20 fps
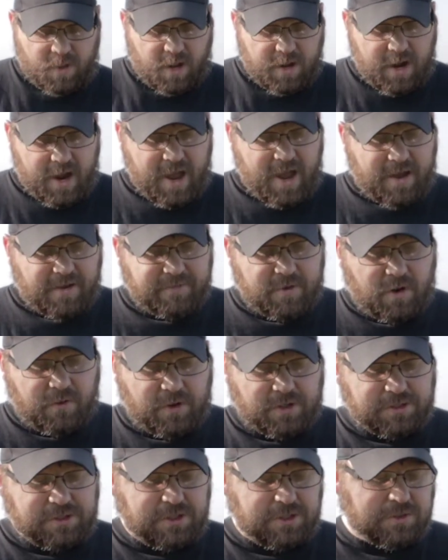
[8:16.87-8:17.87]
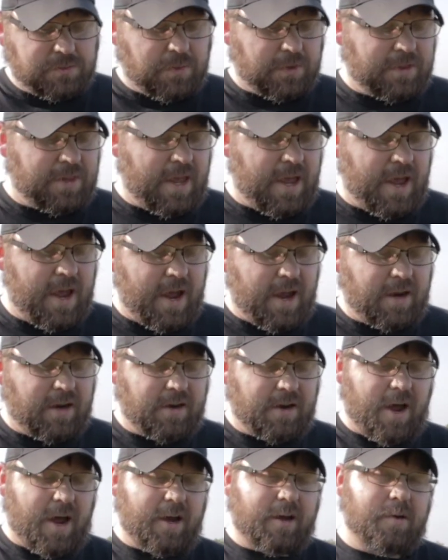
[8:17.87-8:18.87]
I have no issues with that.
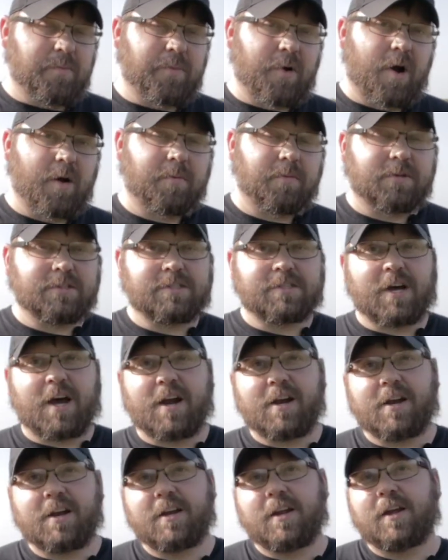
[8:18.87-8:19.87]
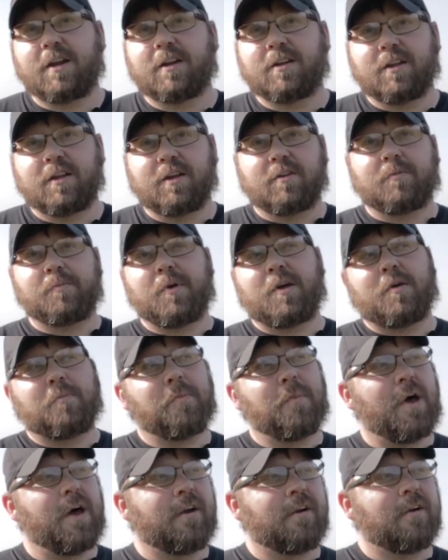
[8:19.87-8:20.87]
I could probably sight it in a little bit
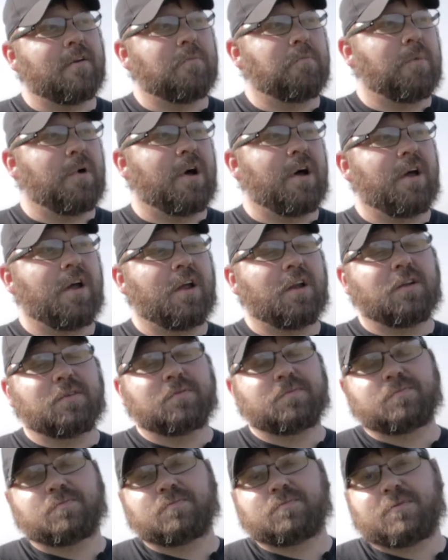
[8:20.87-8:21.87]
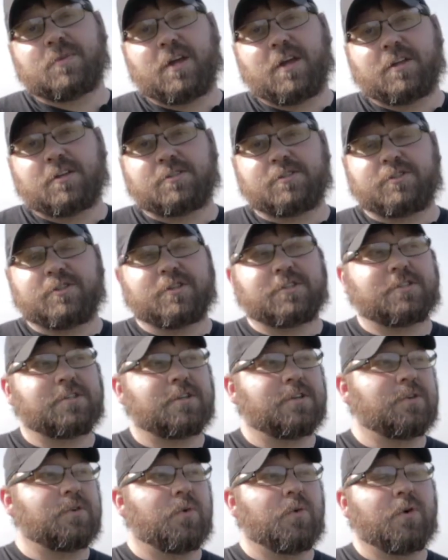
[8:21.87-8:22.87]
better, but it's just a
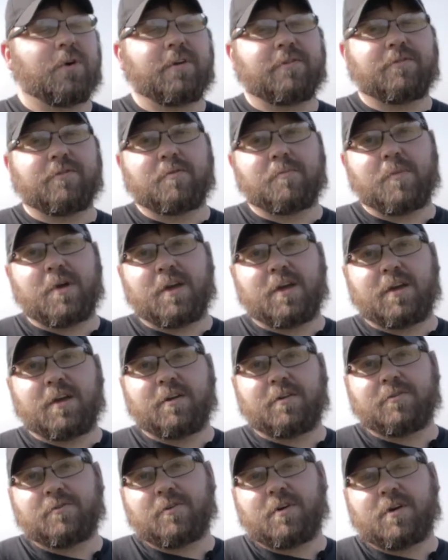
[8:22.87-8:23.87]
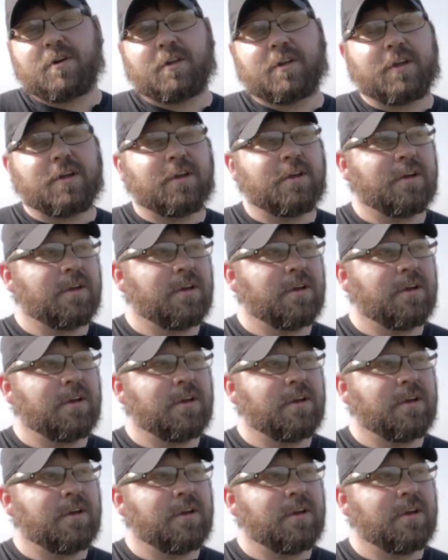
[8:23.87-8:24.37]
toy for me, really.